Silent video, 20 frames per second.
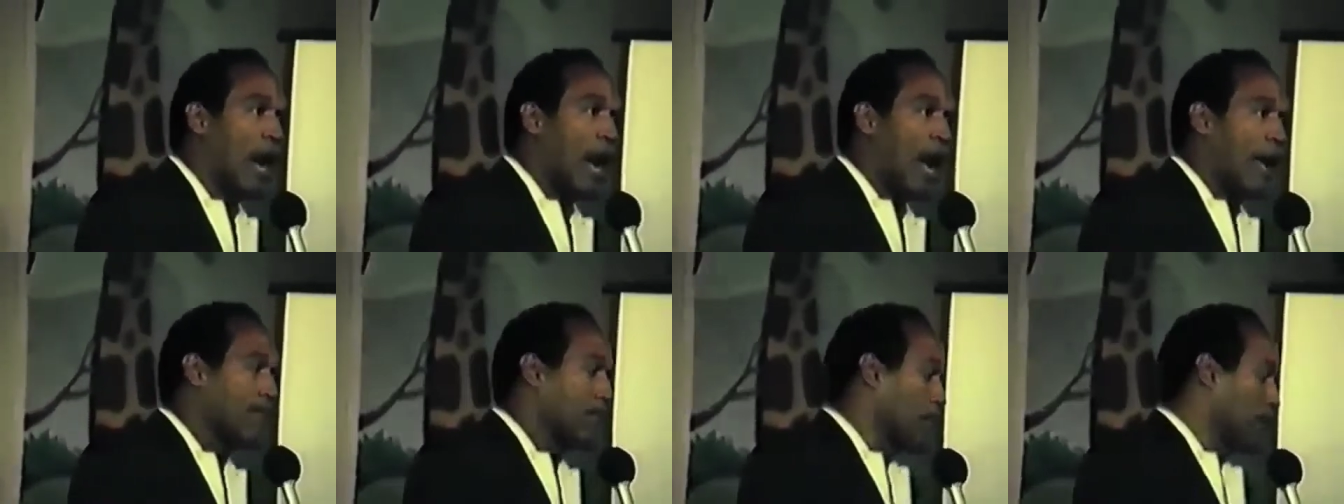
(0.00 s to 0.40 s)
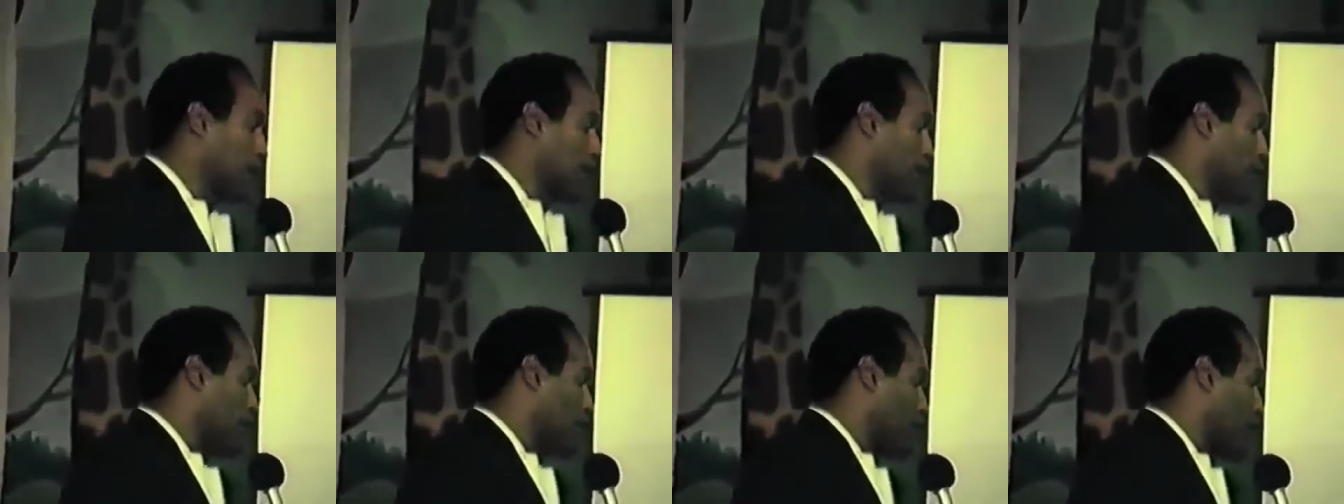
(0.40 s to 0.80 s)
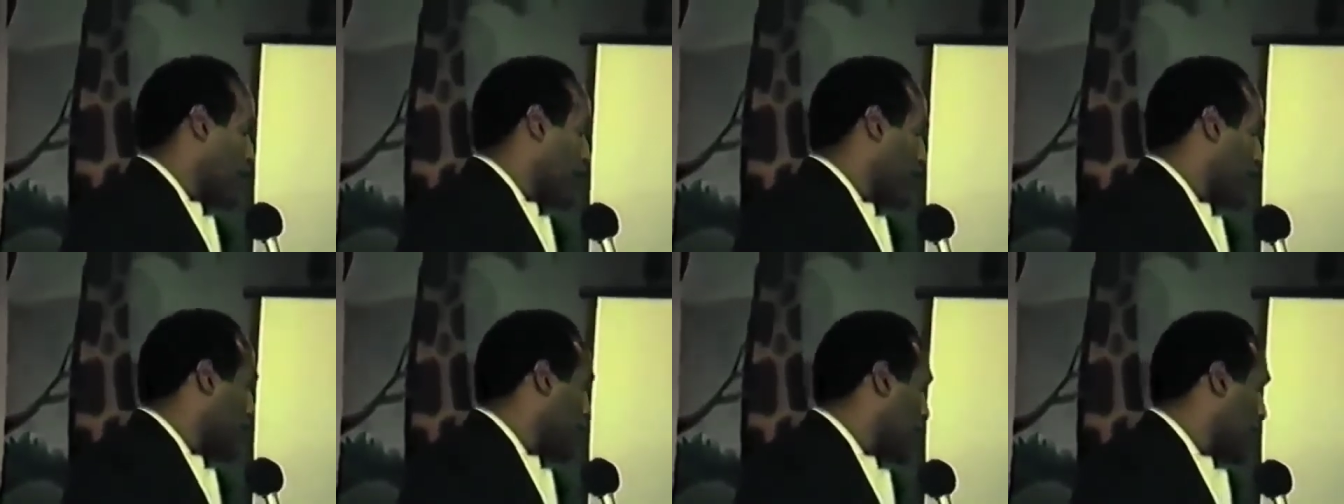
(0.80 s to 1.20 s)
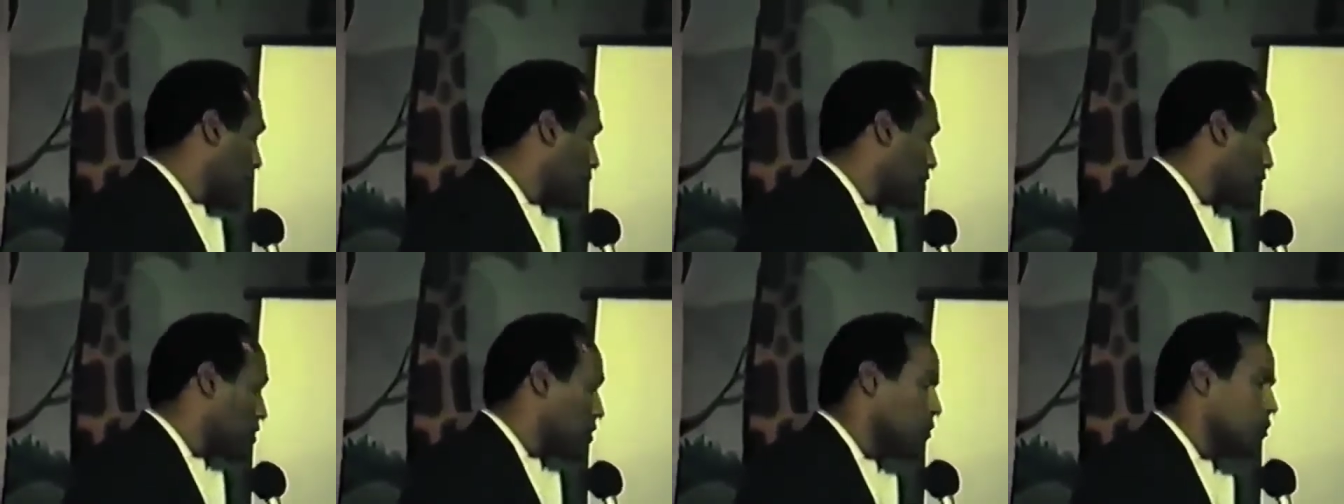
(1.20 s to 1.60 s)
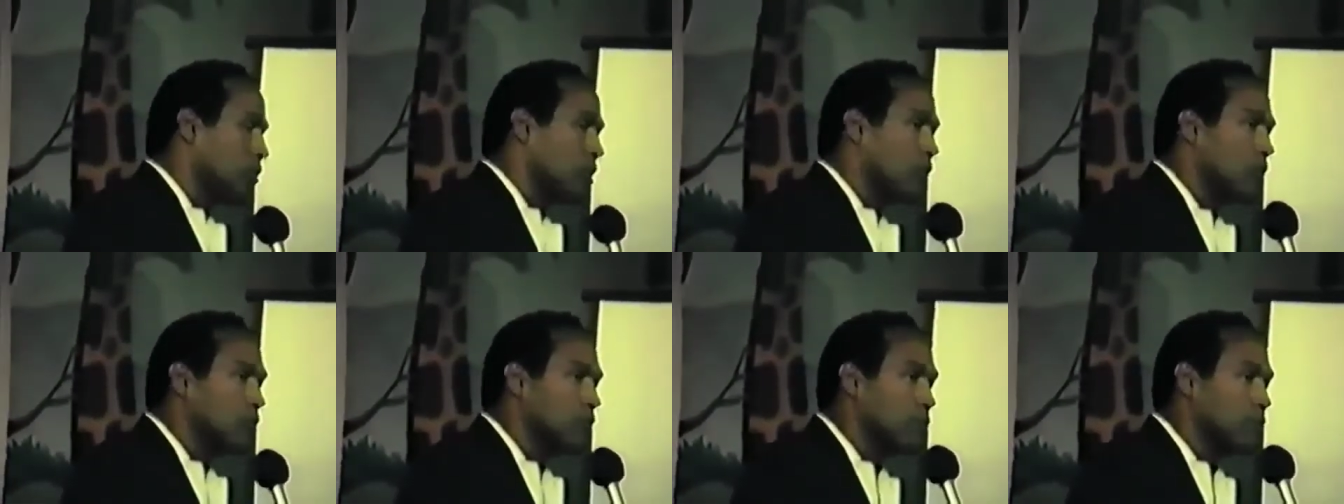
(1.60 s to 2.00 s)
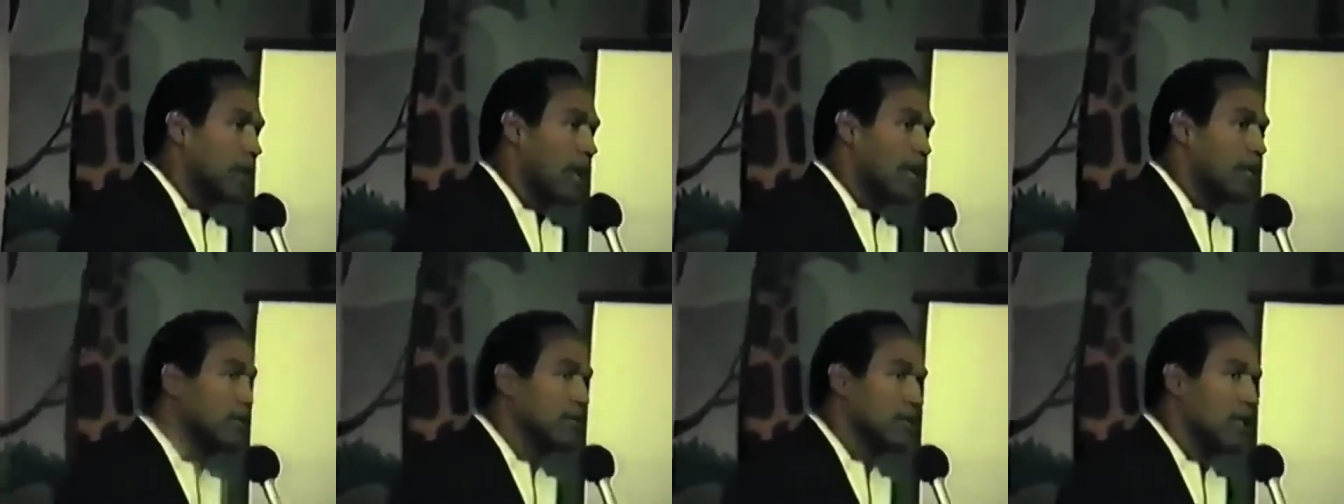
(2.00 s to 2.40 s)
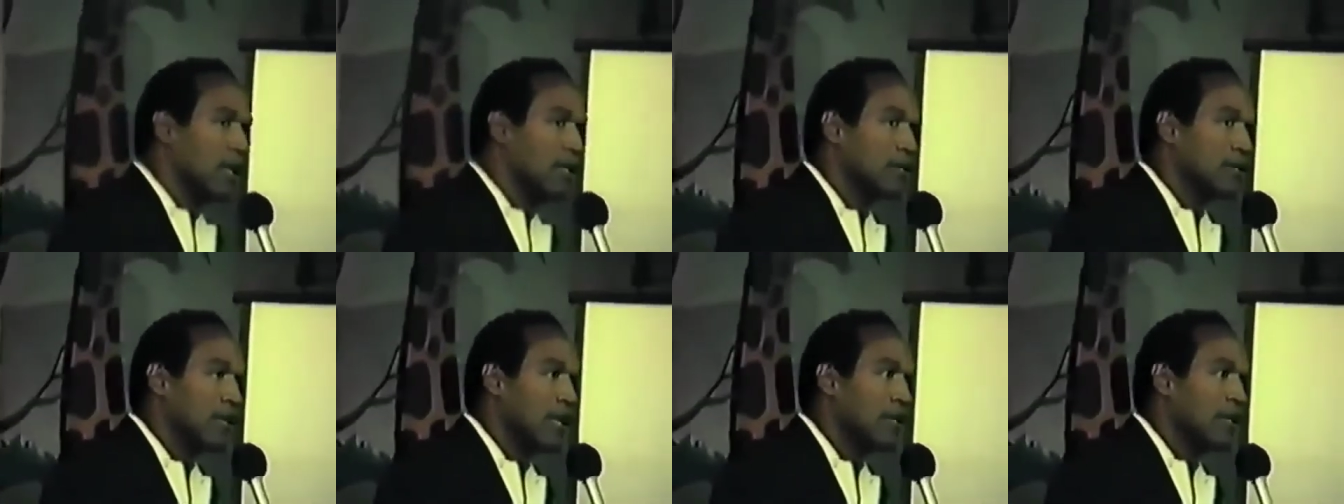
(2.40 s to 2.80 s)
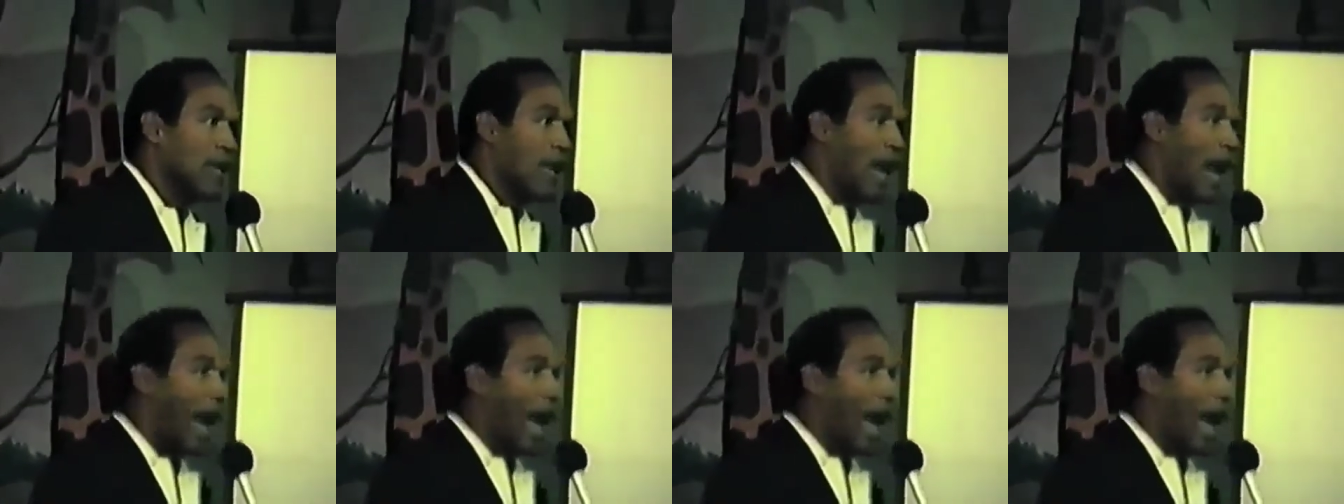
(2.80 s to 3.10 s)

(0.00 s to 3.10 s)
I believe that we have a constitution in this United States that